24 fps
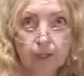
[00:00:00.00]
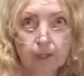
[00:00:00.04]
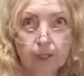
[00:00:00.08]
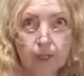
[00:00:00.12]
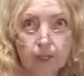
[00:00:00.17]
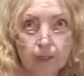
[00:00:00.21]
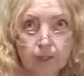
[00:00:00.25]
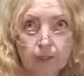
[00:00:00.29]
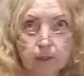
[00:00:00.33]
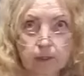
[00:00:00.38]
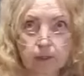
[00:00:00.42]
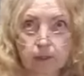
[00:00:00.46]

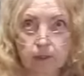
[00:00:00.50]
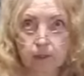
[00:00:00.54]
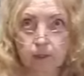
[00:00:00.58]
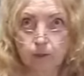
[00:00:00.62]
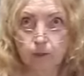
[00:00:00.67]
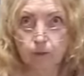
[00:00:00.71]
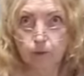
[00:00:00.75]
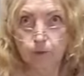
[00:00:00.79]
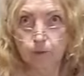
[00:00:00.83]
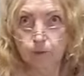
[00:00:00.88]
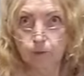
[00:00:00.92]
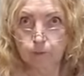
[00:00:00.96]
yeah,
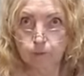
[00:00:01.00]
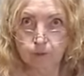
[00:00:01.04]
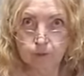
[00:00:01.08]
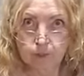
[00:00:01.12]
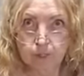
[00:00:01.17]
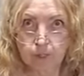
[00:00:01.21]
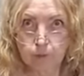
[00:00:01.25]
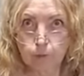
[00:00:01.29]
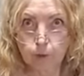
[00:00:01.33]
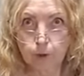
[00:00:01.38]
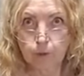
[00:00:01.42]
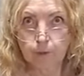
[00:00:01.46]
so
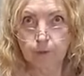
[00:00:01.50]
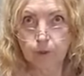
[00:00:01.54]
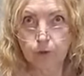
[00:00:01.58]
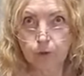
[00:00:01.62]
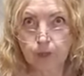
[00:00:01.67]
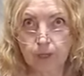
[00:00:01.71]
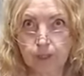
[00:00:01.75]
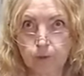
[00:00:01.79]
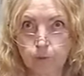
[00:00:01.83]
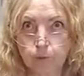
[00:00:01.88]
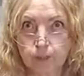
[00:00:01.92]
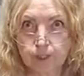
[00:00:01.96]
stay warm and
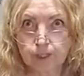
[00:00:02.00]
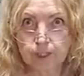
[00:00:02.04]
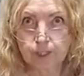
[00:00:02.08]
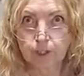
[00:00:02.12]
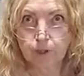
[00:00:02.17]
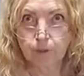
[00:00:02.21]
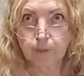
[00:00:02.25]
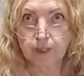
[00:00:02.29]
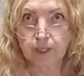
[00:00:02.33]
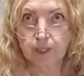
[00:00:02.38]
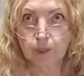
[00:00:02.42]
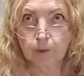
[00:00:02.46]
dry, and we'll see
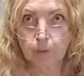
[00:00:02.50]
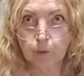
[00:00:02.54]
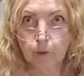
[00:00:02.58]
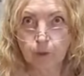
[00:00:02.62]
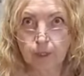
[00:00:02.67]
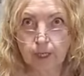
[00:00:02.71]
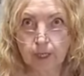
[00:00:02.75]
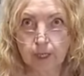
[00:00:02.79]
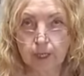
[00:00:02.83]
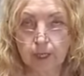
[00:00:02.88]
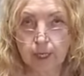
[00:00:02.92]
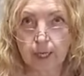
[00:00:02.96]
you Monday
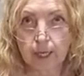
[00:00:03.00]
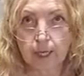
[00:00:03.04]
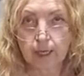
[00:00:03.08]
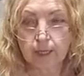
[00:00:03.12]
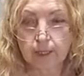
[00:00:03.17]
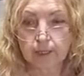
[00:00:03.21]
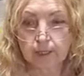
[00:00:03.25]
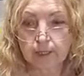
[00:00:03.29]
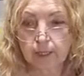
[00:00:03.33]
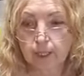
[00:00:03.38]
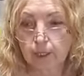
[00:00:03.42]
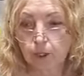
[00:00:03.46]
morning.
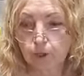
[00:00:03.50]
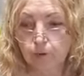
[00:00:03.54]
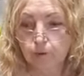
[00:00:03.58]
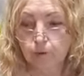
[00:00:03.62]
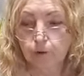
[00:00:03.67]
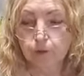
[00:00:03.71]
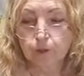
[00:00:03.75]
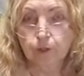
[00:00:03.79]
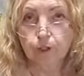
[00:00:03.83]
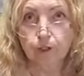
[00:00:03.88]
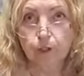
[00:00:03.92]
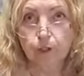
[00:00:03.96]
And I look
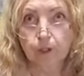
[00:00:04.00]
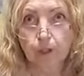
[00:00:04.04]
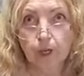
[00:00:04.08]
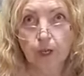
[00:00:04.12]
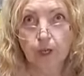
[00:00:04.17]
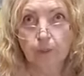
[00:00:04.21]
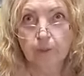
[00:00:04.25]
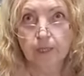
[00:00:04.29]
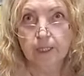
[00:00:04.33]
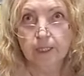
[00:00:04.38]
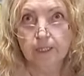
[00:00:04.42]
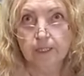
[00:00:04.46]
forward to your
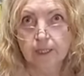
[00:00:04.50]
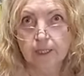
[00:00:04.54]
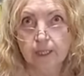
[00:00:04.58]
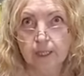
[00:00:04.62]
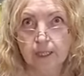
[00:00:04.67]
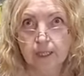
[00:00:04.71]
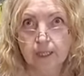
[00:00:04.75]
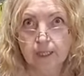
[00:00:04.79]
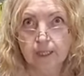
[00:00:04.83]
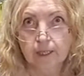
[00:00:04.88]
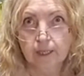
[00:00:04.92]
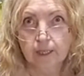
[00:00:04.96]
comments and
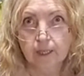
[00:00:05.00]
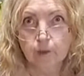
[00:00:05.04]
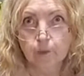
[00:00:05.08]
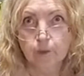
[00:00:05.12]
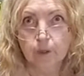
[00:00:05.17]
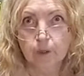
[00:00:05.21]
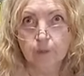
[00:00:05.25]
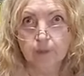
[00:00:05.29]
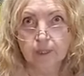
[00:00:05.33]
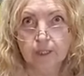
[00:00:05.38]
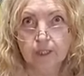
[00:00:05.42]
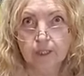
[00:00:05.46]
anything you
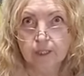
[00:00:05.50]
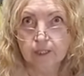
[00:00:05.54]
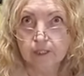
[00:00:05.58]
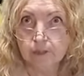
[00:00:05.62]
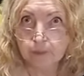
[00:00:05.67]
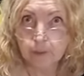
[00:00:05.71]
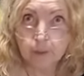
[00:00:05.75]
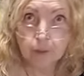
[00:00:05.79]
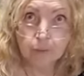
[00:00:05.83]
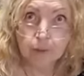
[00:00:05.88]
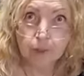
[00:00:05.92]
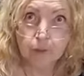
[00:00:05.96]
want me to
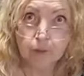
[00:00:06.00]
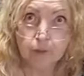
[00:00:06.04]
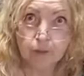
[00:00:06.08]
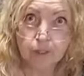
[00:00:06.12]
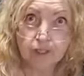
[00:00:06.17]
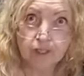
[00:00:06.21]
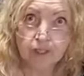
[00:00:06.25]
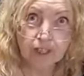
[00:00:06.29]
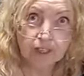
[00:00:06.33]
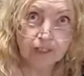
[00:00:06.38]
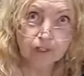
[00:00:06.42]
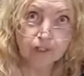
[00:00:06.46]
experiment
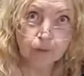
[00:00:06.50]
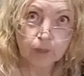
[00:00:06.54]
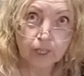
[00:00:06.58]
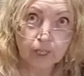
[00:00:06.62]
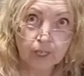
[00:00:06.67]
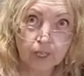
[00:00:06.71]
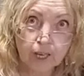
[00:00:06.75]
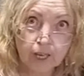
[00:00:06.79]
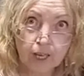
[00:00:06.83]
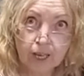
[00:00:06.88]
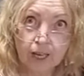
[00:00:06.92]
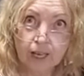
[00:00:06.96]
with next
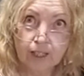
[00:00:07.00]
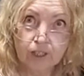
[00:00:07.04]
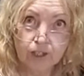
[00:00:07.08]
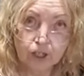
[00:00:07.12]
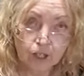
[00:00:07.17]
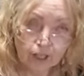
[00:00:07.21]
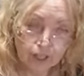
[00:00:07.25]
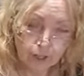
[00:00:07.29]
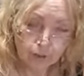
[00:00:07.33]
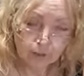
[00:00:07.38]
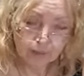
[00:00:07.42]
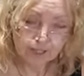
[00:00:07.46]
week.
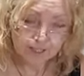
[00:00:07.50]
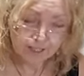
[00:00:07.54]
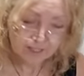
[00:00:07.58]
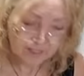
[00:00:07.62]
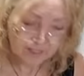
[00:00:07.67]
Check out my